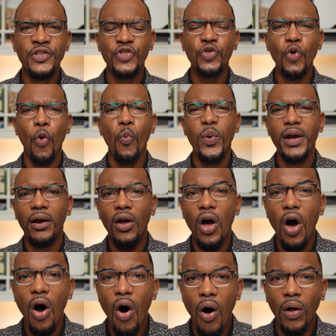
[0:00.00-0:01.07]
And so we are
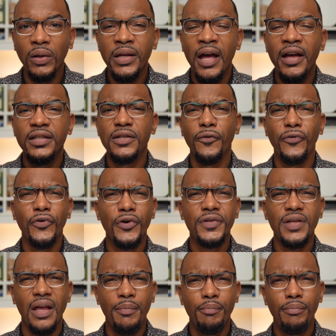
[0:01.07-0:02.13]
called to
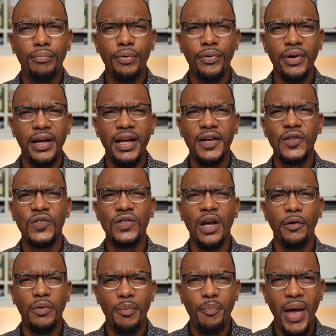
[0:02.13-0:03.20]
first embrace
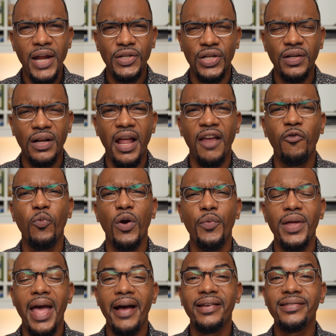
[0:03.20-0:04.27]
a repentant life life where
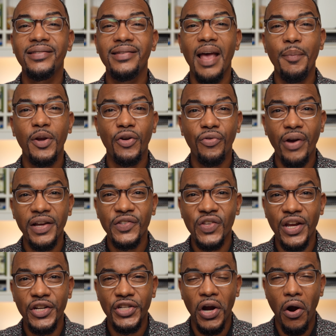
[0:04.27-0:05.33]
we accept
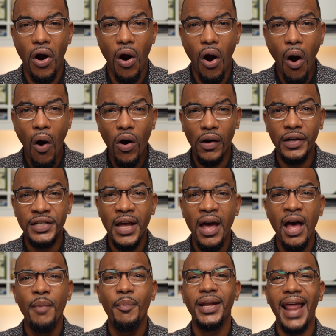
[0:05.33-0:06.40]
Christ into our heart,
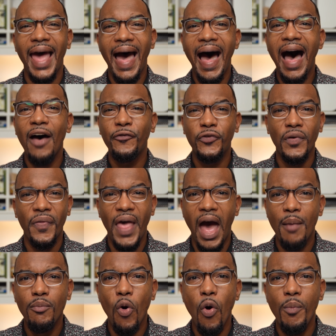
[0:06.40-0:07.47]
but after
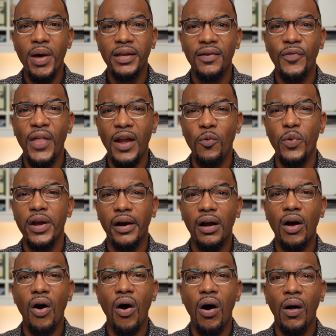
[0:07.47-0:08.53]
that moment, then we are
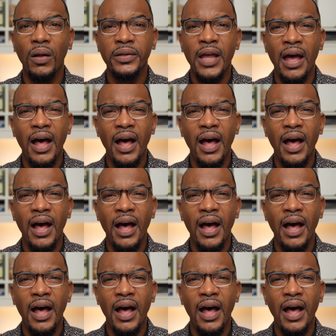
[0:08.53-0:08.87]
called